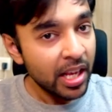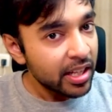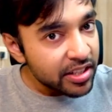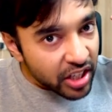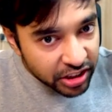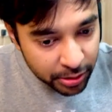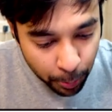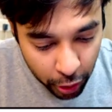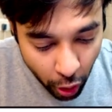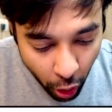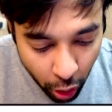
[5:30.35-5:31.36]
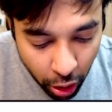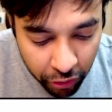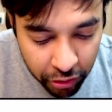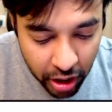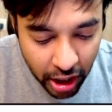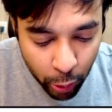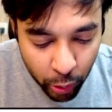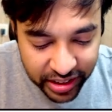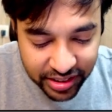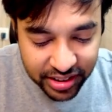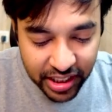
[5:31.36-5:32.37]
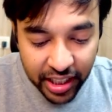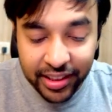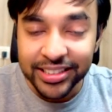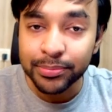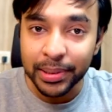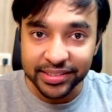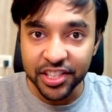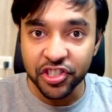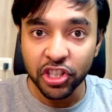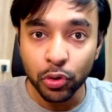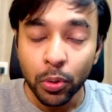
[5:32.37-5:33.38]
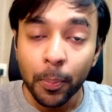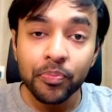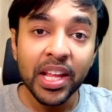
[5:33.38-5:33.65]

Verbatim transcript: just put all of your requests in this message queue